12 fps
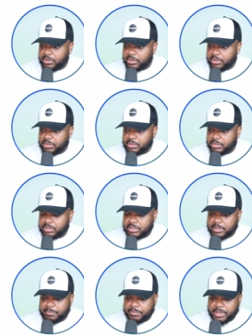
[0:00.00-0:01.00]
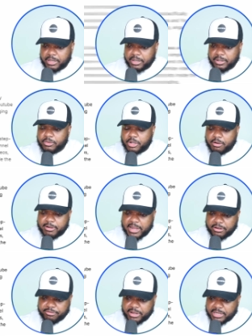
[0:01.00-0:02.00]
on submit. All
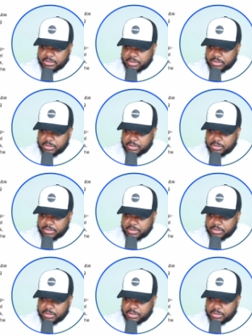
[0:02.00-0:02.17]
right, great.